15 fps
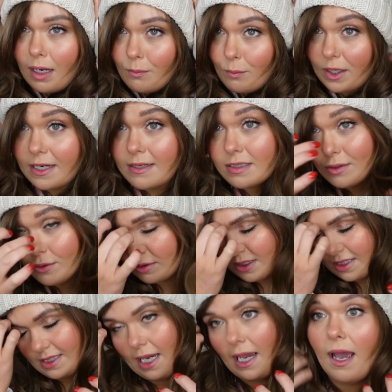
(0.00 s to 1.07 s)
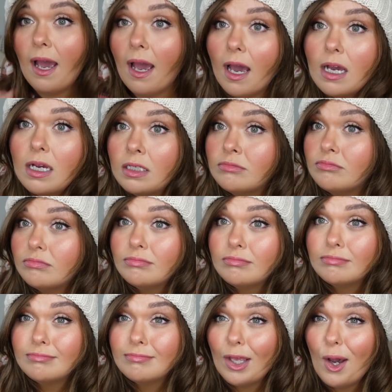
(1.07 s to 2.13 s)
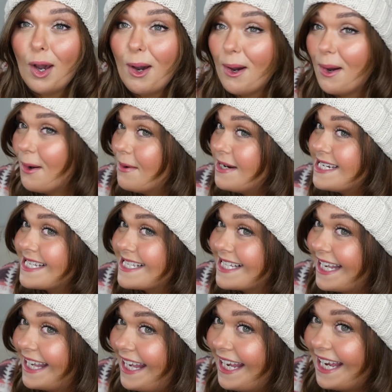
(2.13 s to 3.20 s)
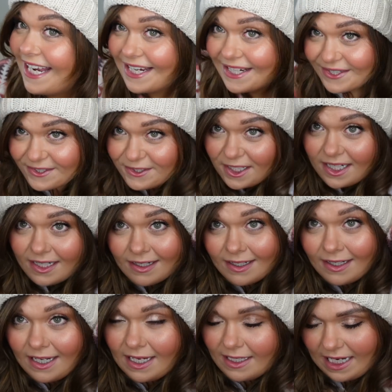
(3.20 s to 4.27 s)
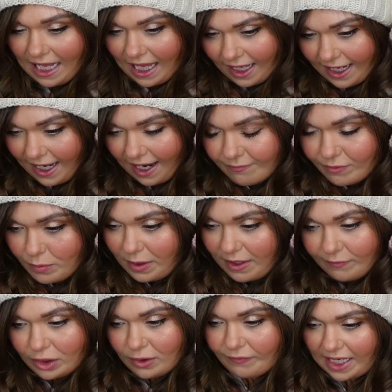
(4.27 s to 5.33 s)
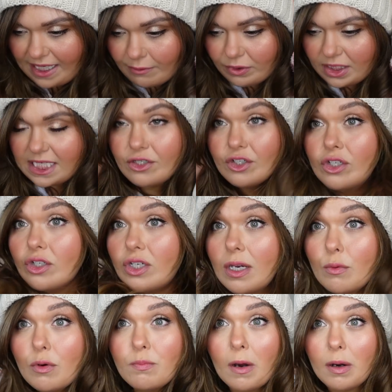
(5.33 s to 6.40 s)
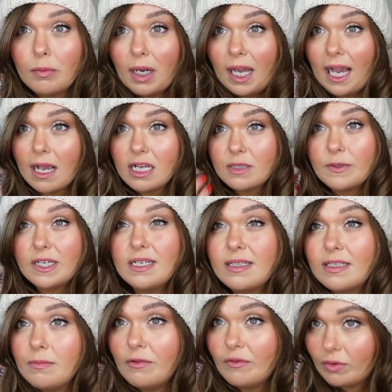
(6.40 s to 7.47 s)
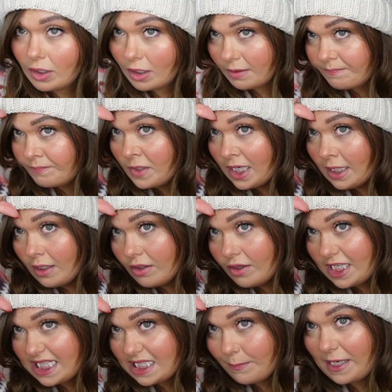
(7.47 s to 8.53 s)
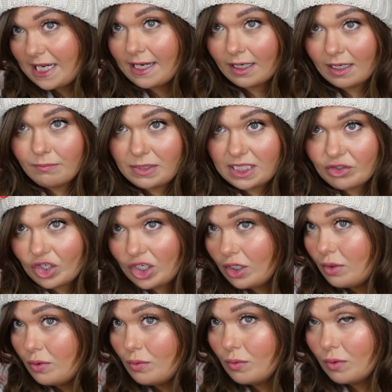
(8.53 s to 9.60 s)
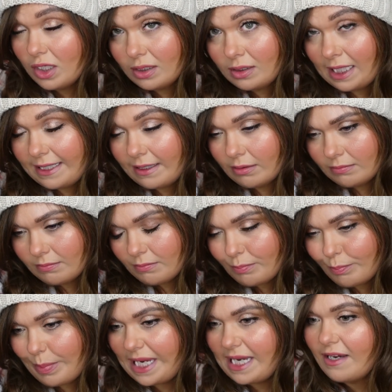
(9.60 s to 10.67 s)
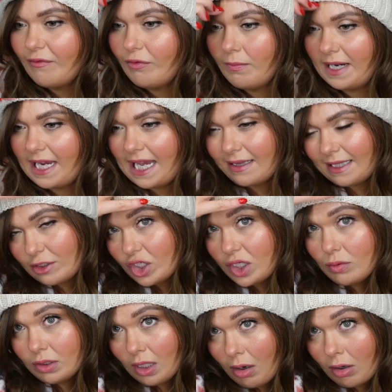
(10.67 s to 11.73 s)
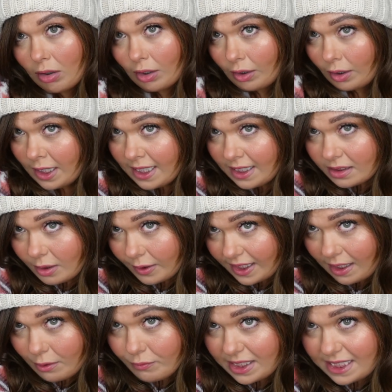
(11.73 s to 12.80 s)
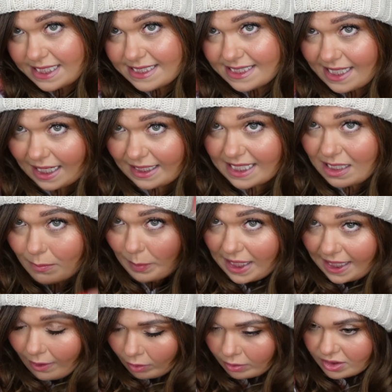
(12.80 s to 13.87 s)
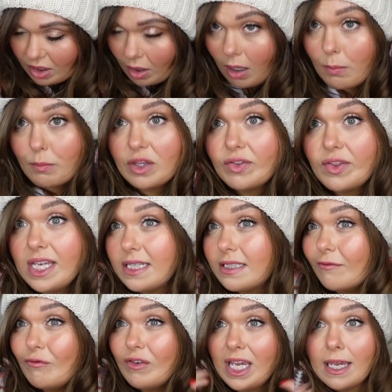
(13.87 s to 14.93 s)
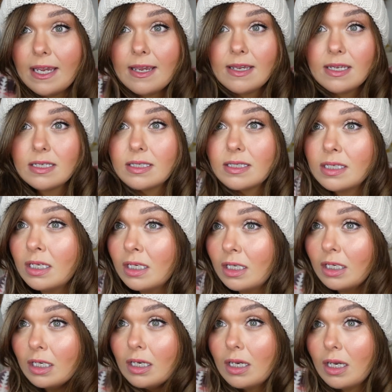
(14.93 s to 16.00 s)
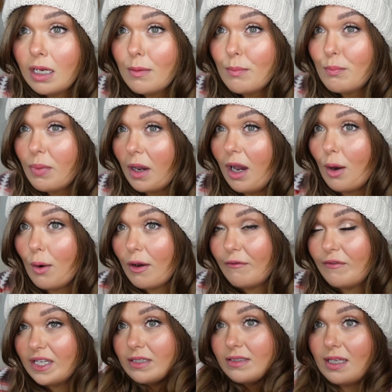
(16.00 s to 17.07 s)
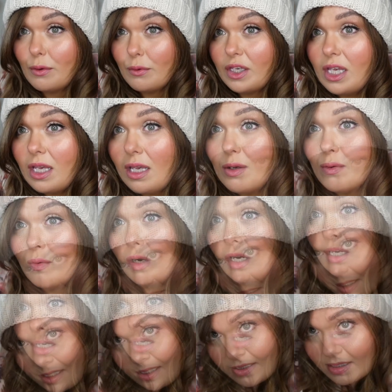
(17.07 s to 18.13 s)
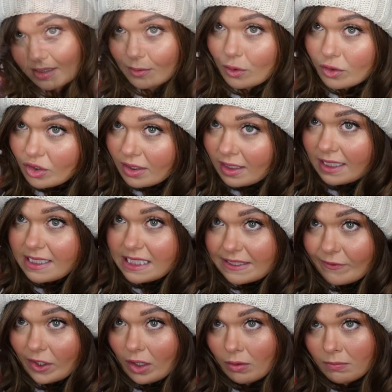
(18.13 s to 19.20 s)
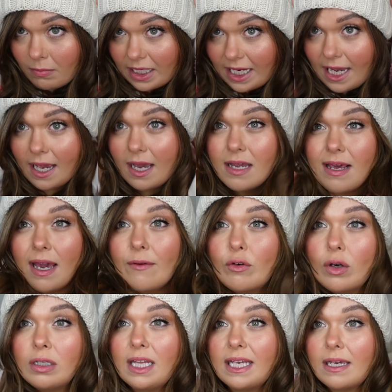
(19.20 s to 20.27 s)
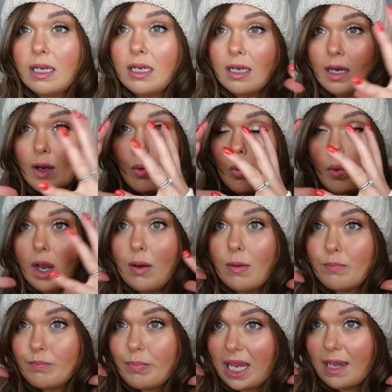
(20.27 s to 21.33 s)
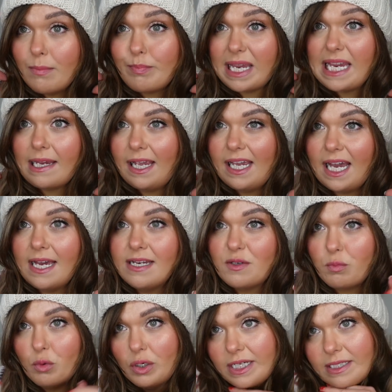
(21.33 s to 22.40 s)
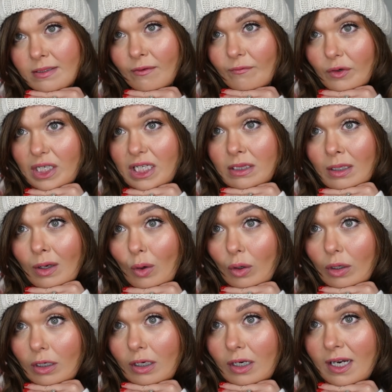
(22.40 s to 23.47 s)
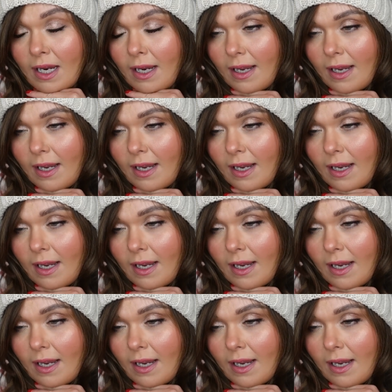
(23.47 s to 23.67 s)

And when I saw this hat, oh, it's cute now I have a bit of a love-hate relationship with bobble hats because some of them, this bit can be too like big for my head, like too long. So I get a really saggy bit on top, but this fits. But oh, I feel so cute. It's such a nice fit on my head. I've got like a, a, a, a big head, but it's not very long.